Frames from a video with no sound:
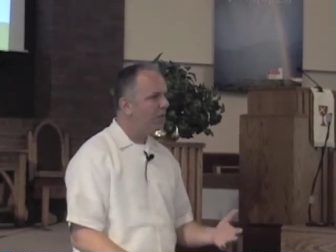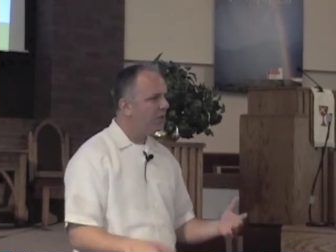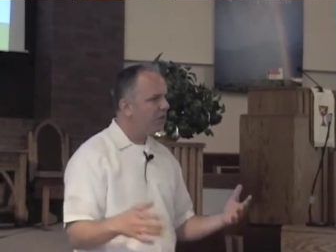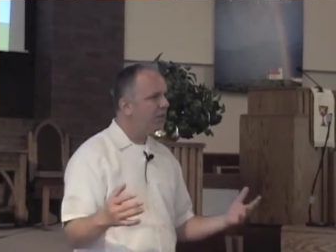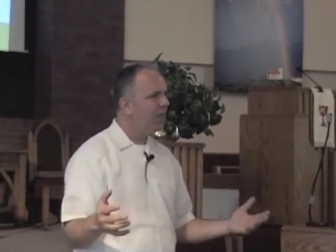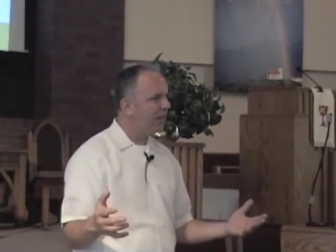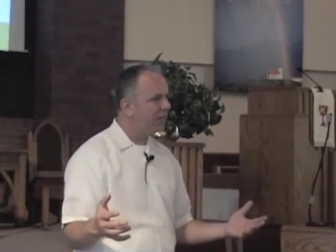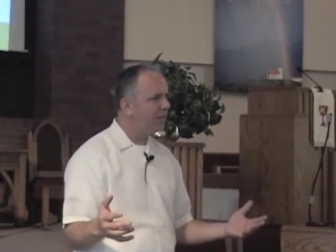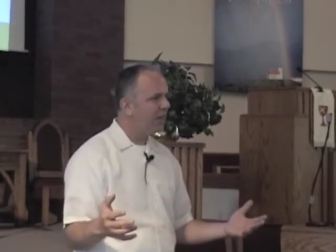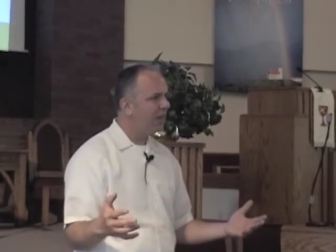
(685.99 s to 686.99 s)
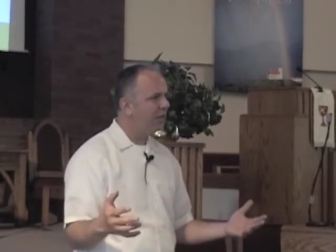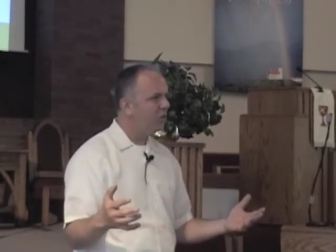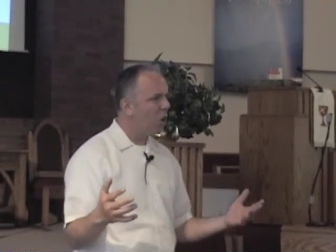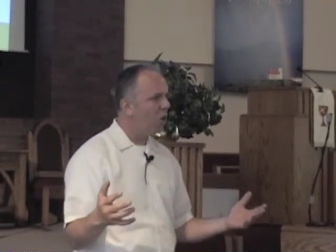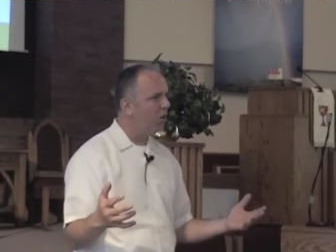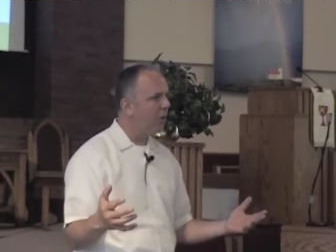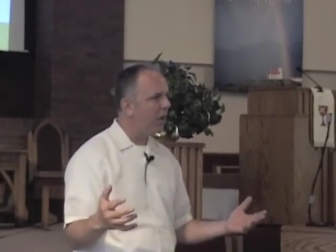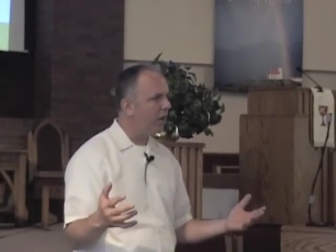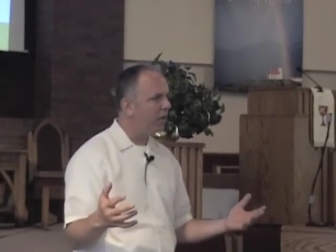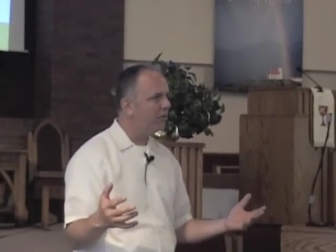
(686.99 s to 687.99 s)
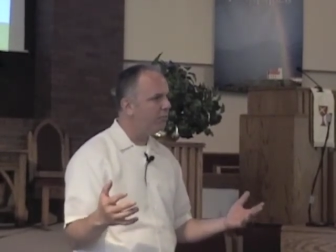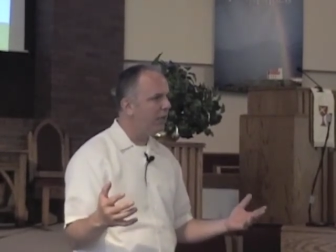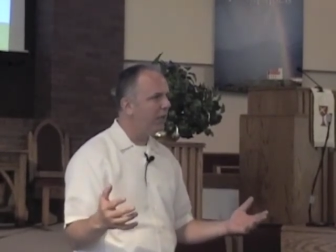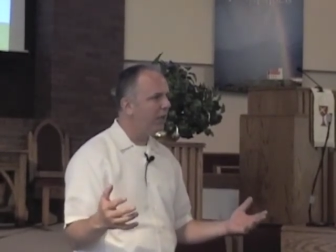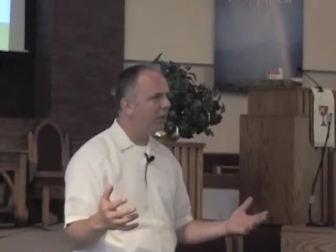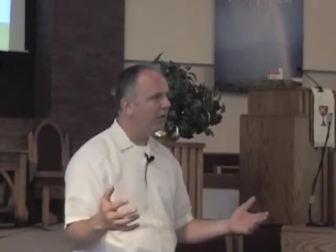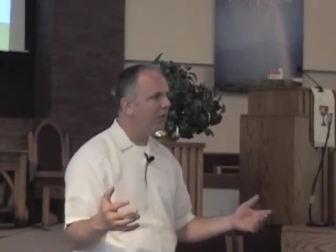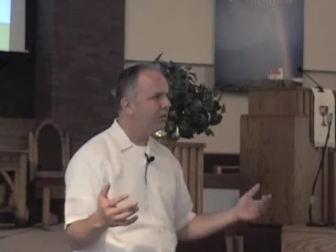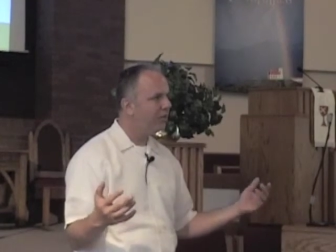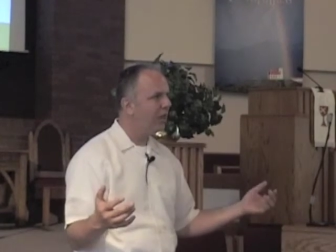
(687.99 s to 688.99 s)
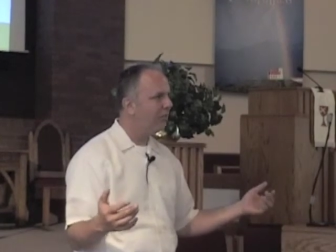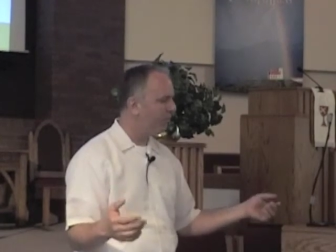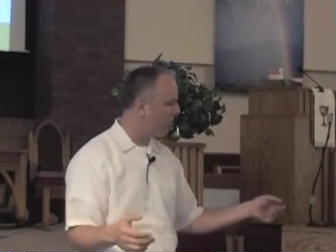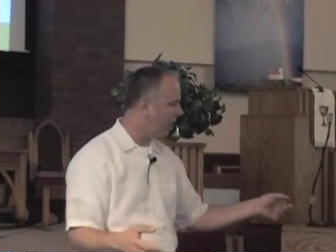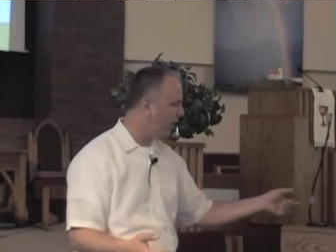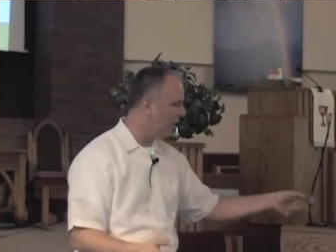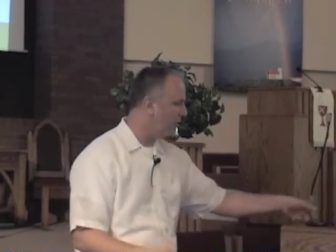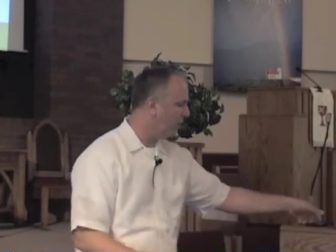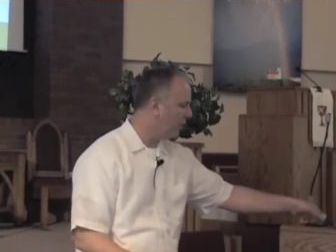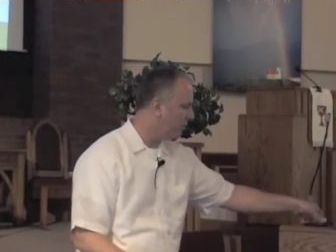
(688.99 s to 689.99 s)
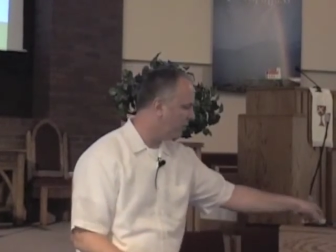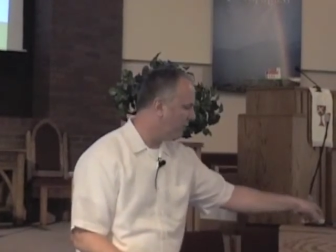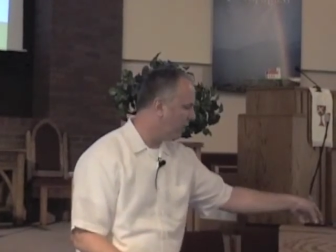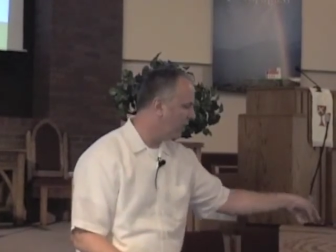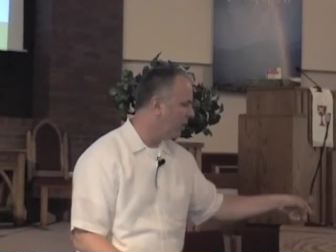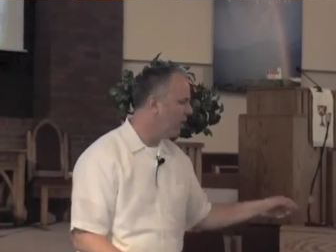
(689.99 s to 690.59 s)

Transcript: this text then is all about us being set free. I just thought that was funny.